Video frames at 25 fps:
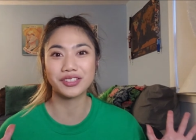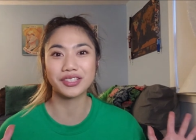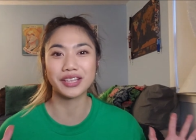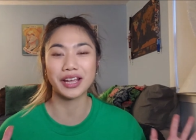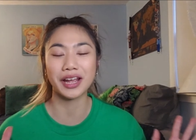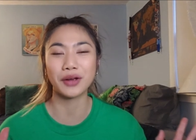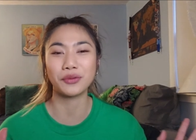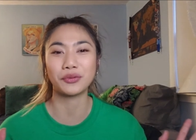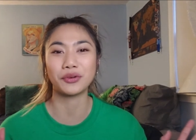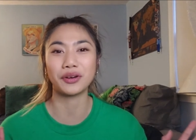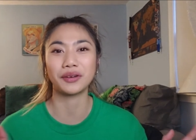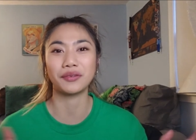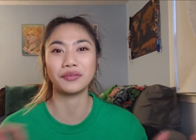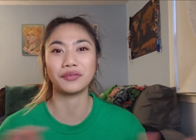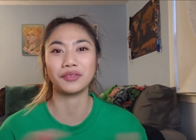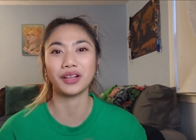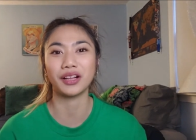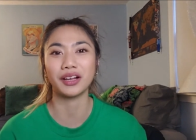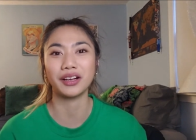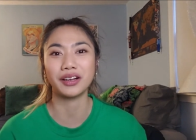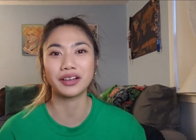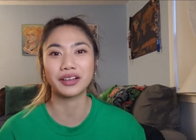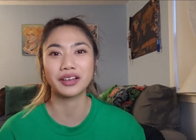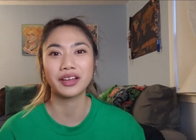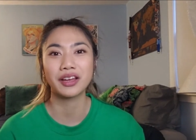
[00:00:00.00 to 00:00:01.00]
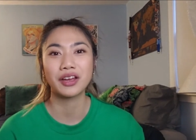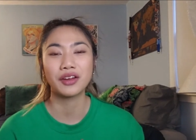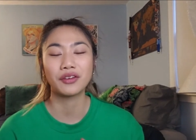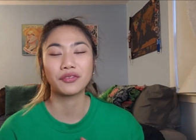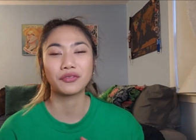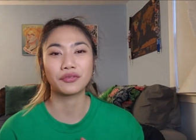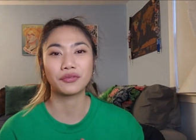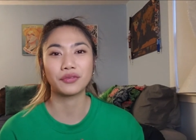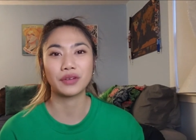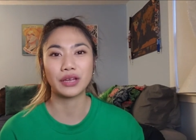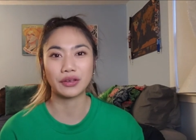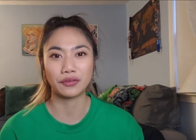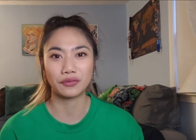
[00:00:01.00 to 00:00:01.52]
Taiwan vlog.
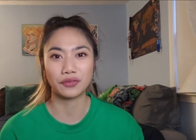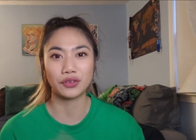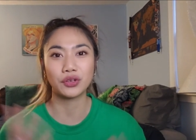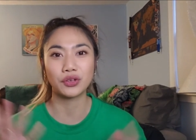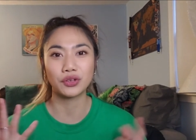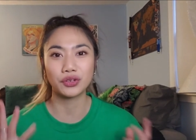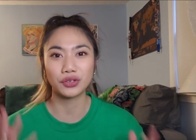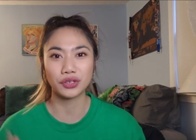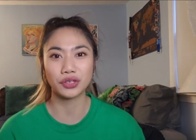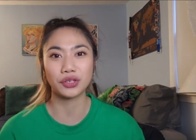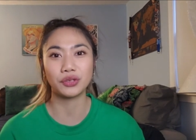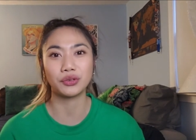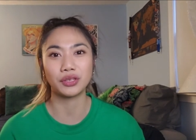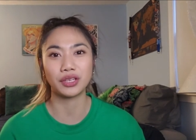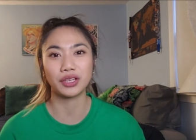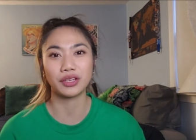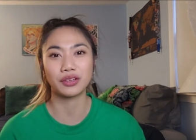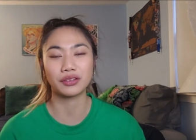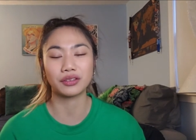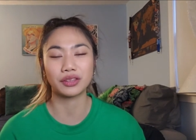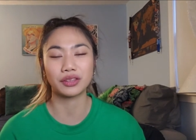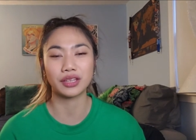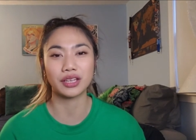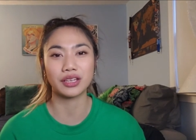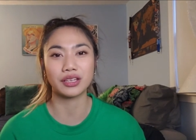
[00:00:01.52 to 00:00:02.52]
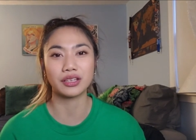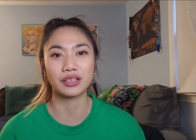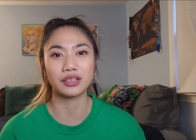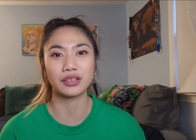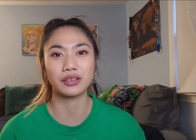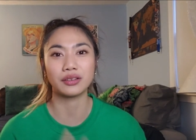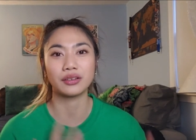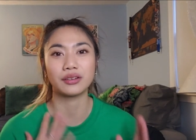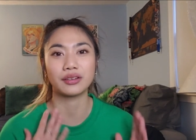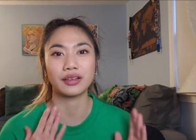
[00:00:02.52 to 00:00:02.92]
If you're new here, then